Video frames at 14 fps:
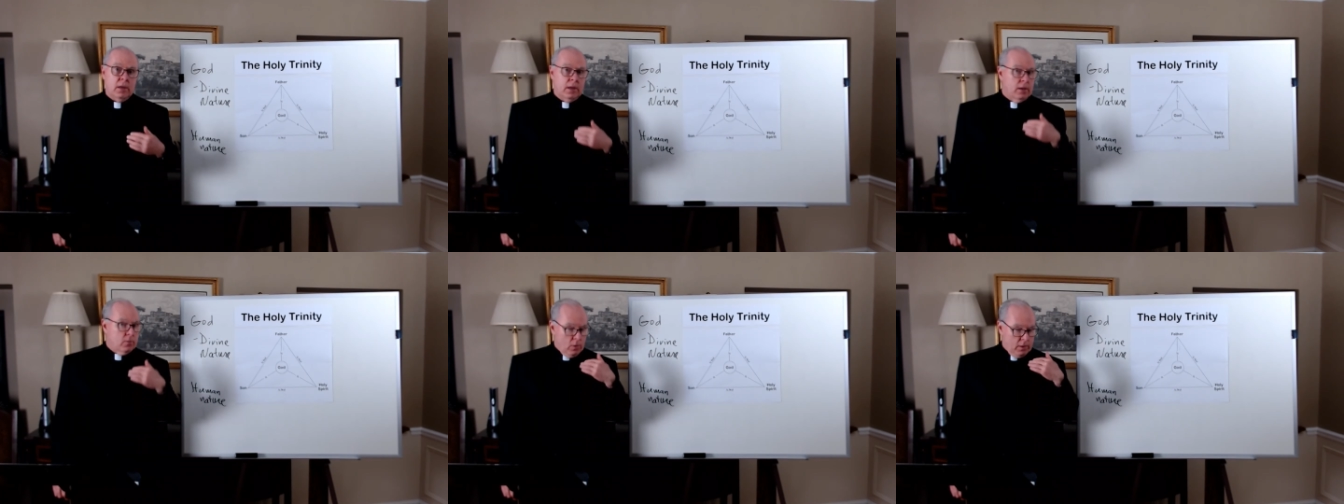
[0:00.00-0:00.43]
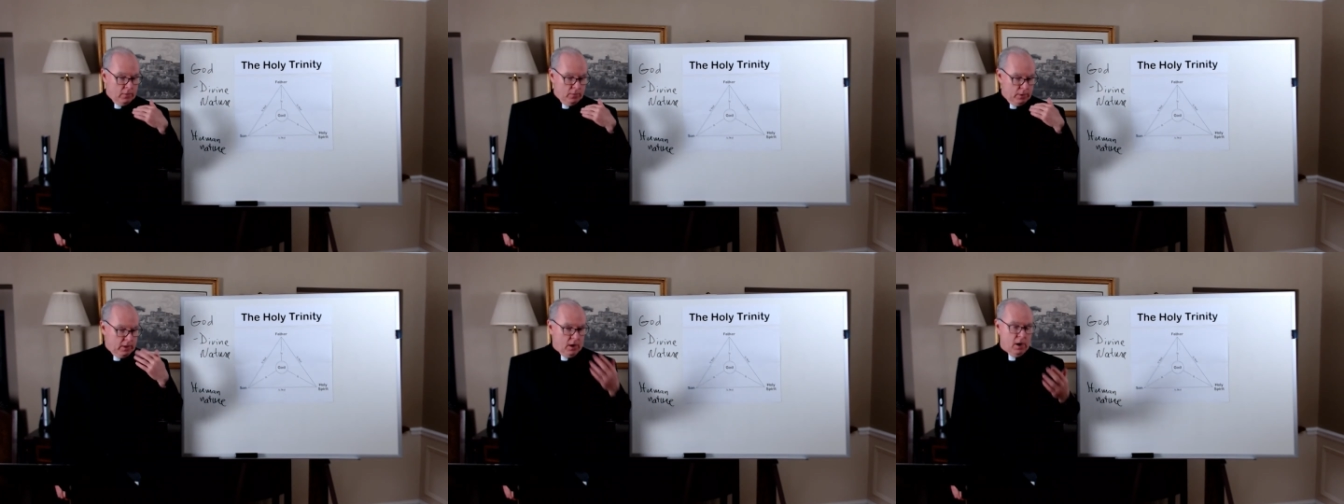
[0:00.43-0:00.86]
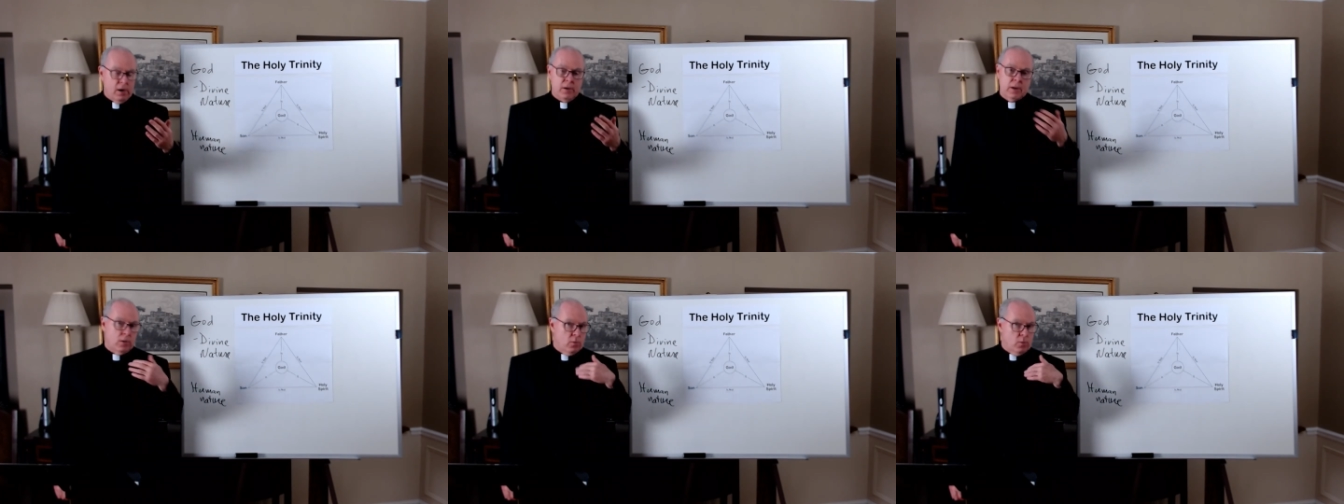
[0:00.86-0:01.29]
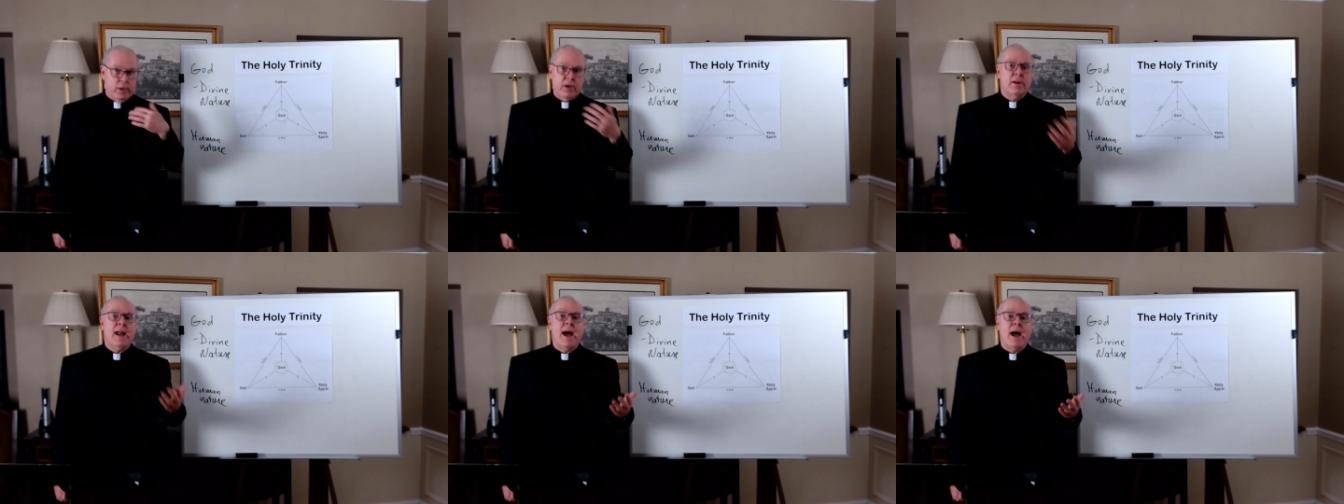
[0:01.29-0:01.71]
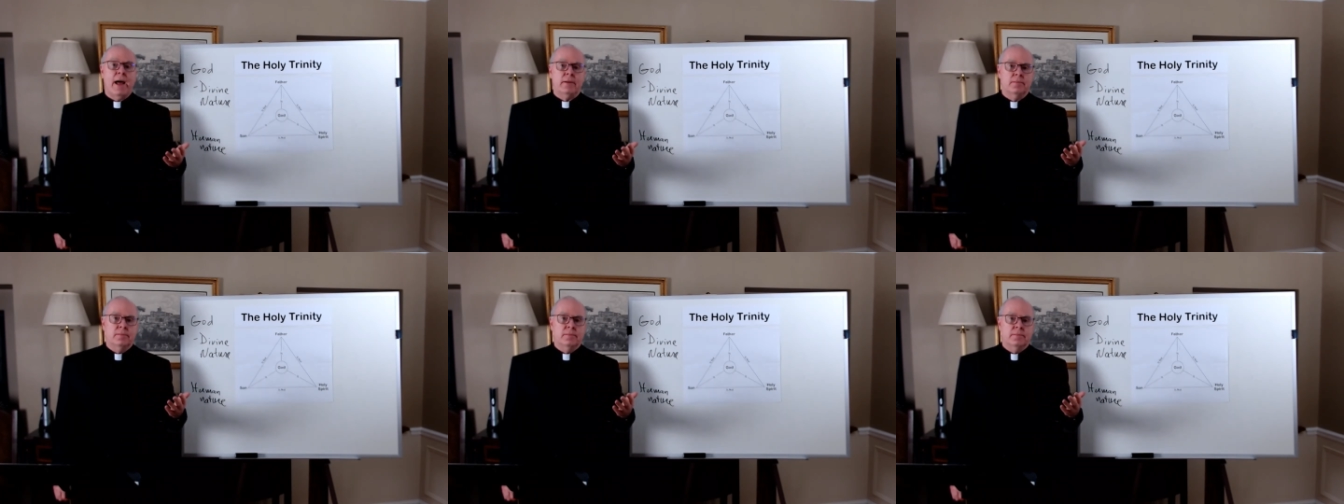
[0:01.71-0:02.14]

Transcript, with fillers: and what we are and who we are not,